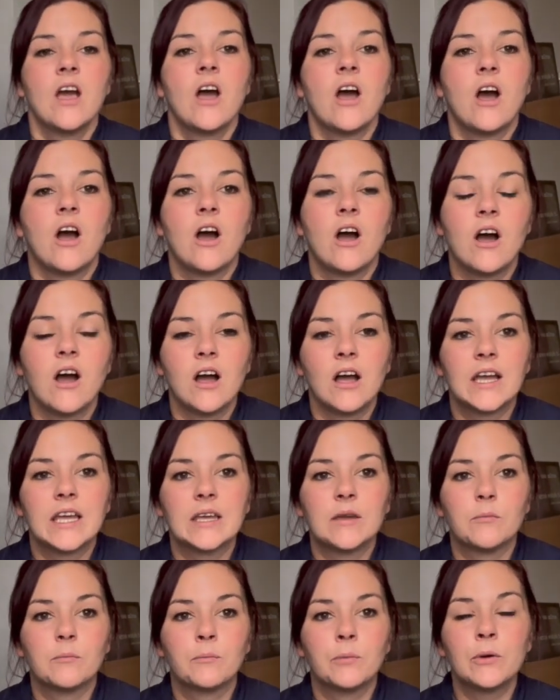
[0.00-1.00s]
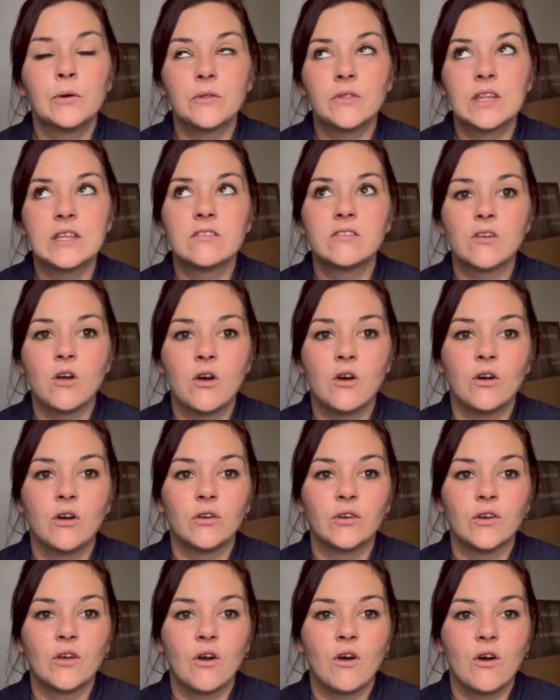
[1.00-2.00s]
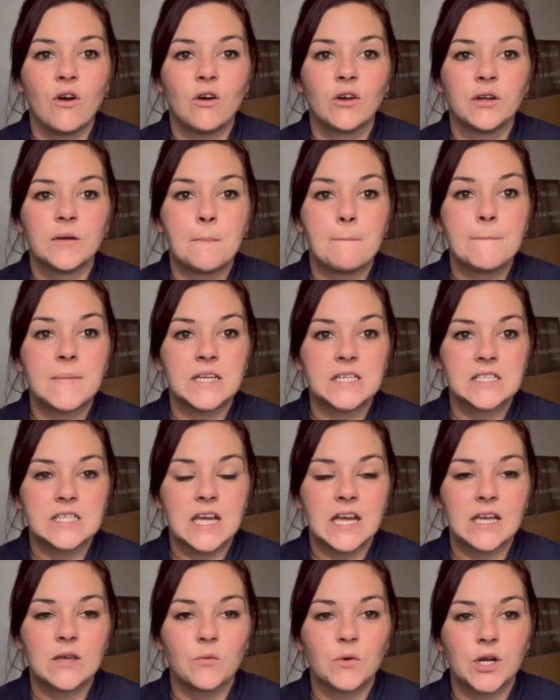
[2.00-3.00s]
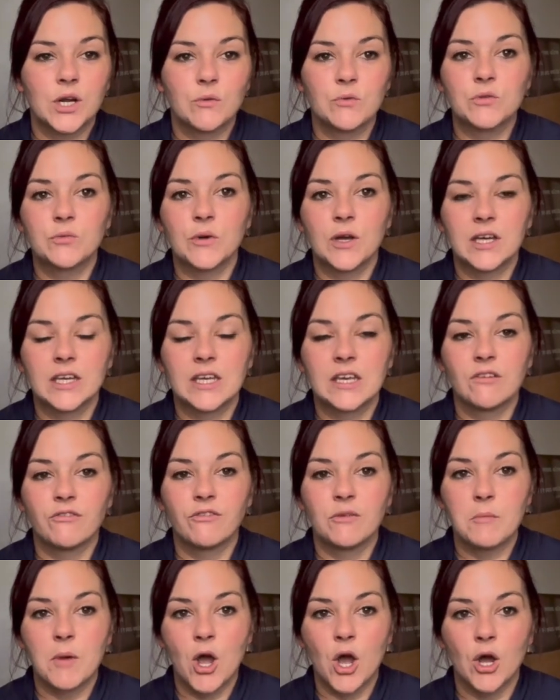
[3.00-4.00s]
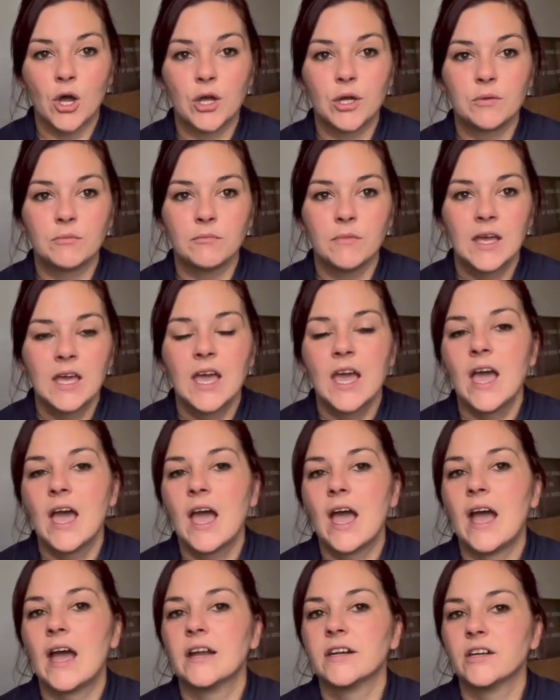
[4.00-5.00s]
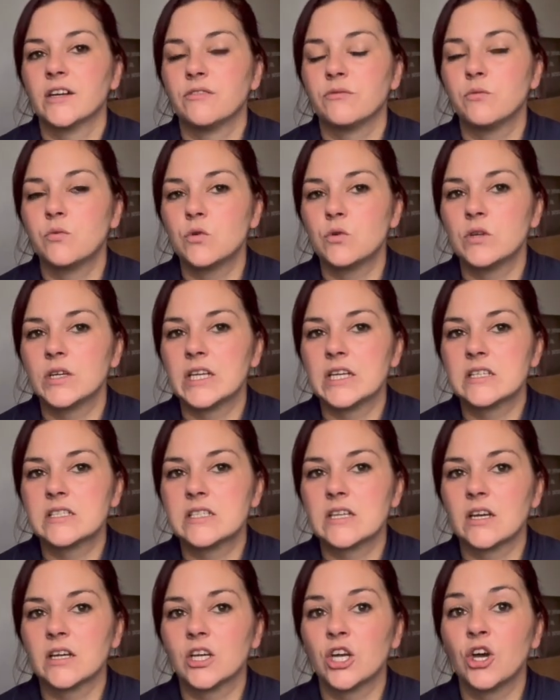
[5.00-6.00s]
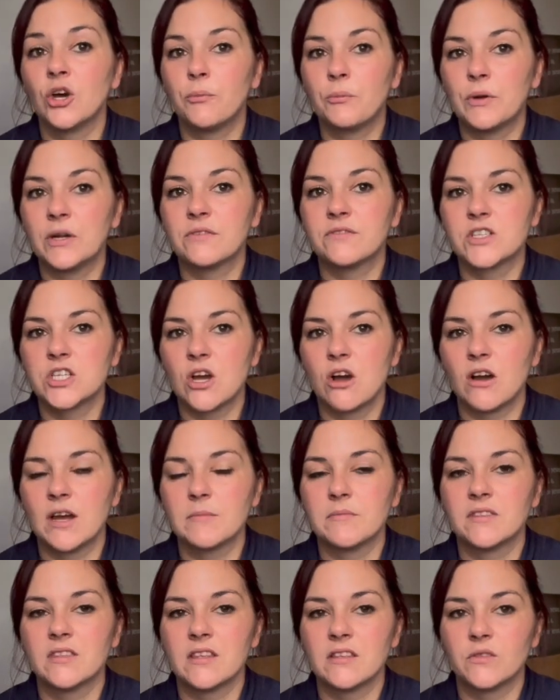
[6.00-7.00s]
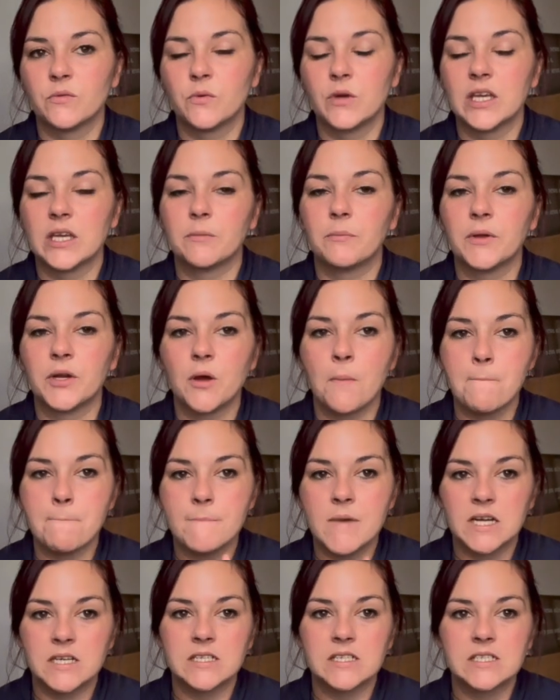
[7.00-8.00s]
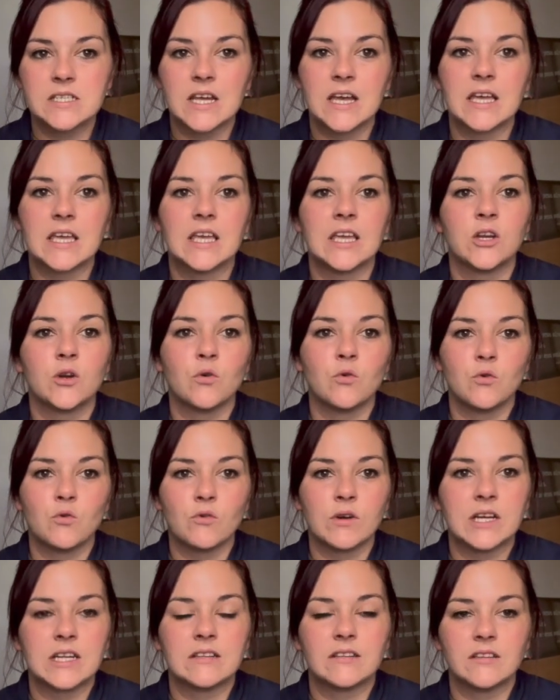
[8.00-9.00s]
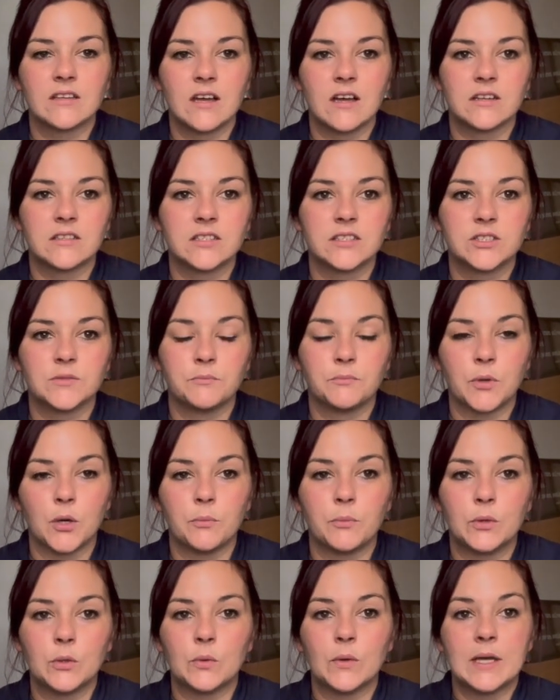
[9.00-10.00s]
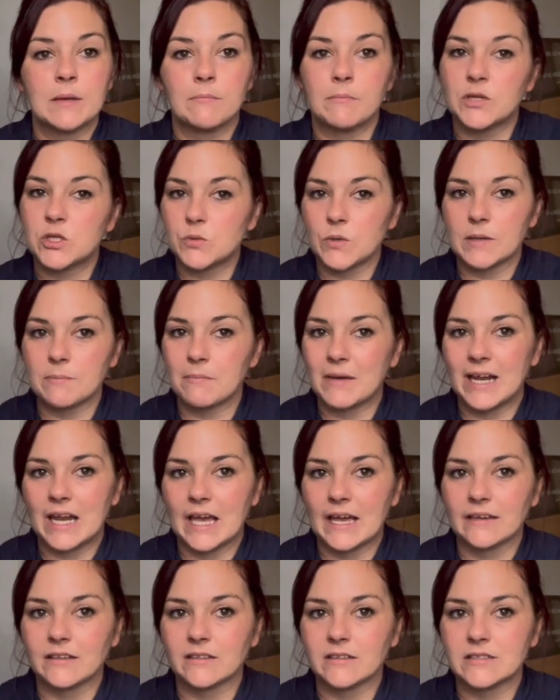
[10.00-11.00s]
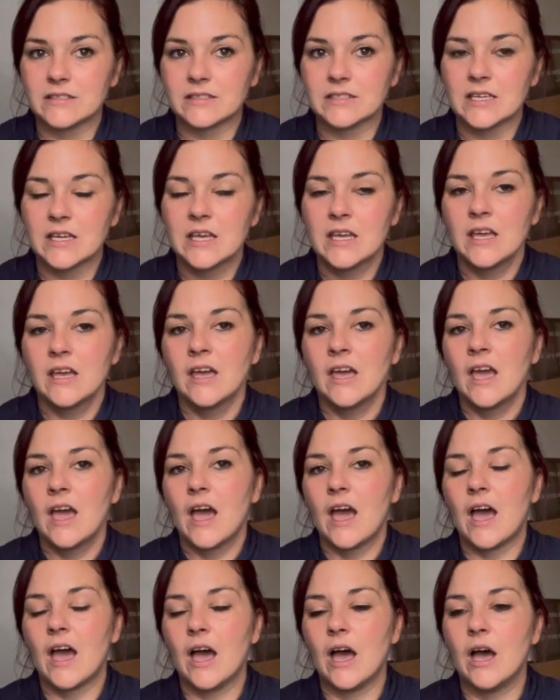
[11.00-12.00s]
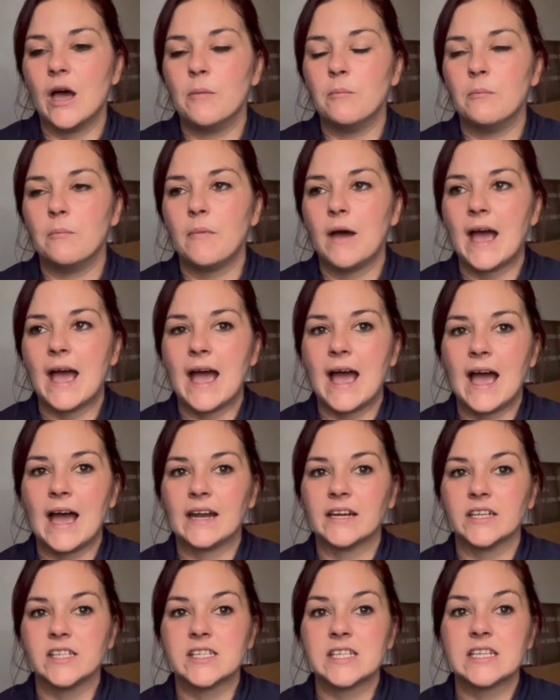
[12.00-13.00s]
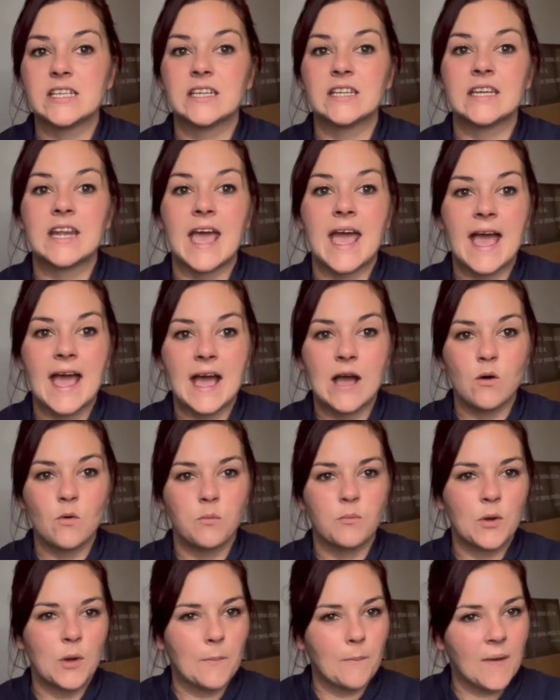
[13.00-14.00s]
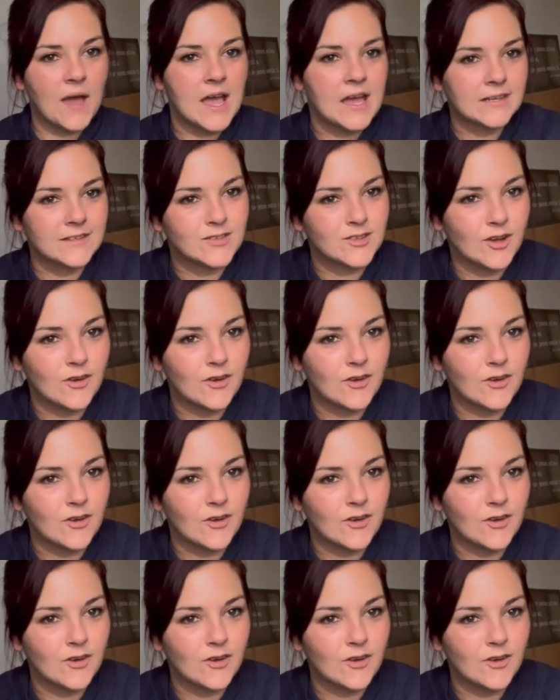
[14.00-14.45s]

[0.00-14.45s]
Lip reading: I put this on Monday when I was working from home, and I've worn it a couple of times this week, but on Monday it already started to bobble in between my legs. And now, putting my hand,